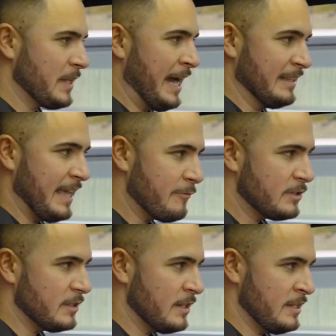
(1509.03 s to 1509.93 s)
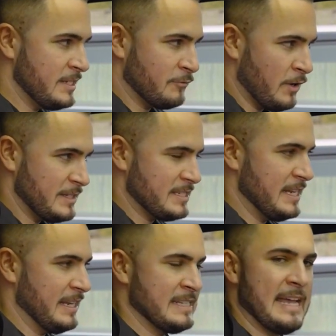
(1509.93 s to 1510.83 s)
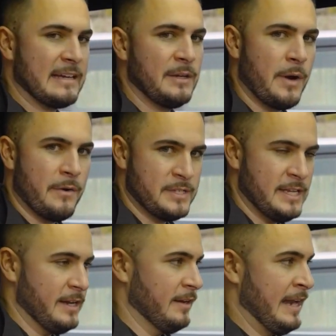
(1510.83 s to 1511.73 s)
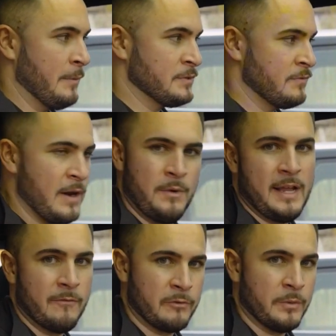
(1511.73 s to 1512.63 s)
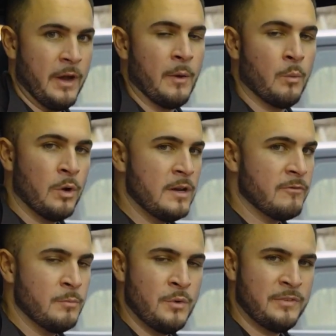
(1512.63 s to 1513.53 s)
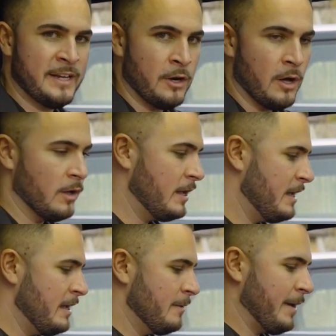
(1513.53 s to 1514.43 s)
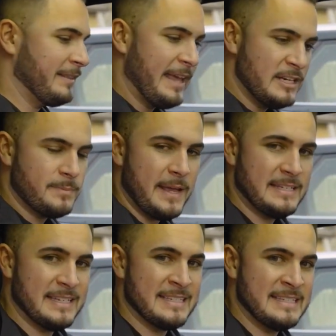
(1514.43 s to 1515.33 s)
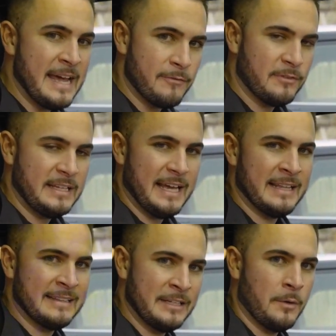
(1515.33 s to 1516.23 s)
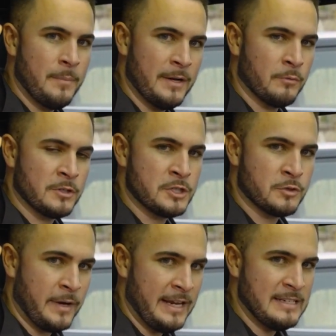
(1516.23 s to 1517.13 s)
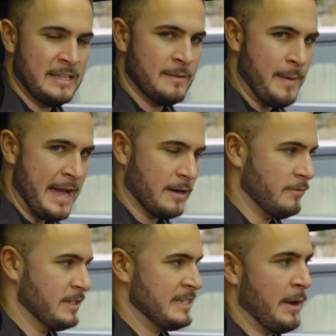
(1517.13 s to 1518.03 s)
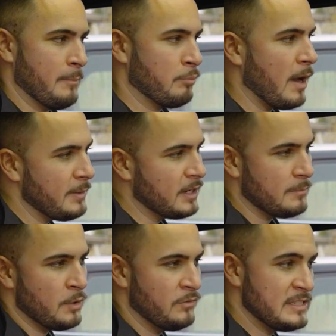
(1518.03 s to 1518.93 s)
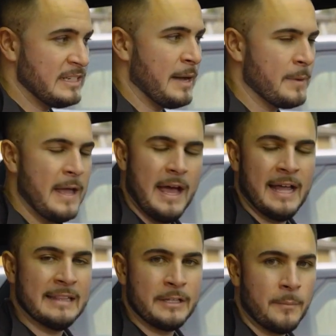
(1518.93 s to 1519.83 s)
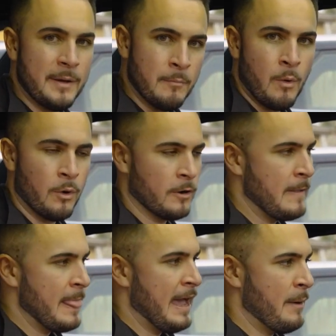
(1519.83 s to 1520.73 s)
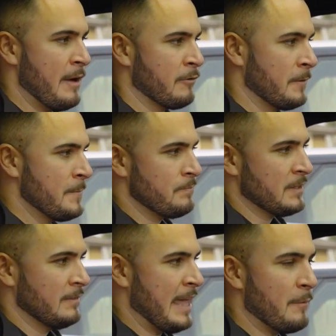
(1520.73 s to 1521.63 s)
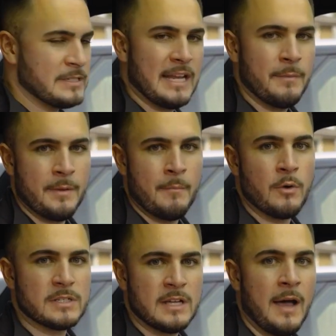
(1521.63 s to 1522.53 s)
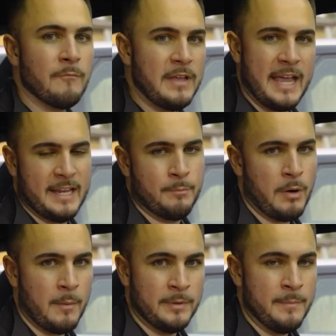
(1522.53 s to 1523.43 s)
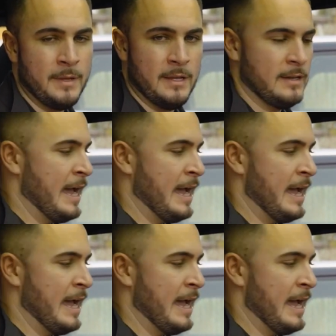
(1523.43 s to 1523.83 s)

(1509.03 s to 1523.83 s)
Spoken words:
I left the front seat exactly where I was sitting, and I was very comfortable there. I wouldn't have moved it at all. My leg space is definitely a little bit restrained in the back of this. Now, I probably could have moved this seat up a little bit more. However, that was kind of the most comfy I could probably be.